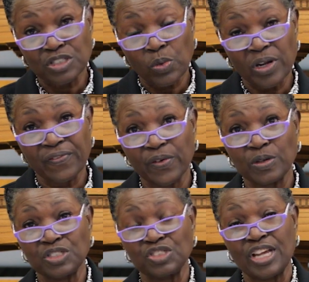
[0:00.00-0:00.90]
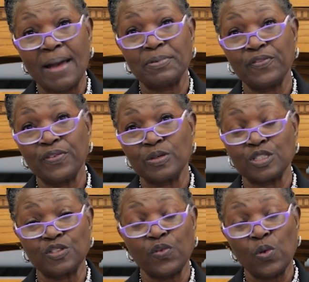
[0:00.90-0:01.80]
the 21st chapter,
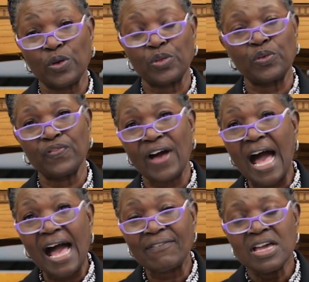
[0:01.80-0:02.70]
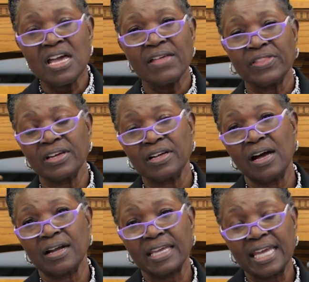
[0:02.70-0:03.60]
verses 4 through 5, the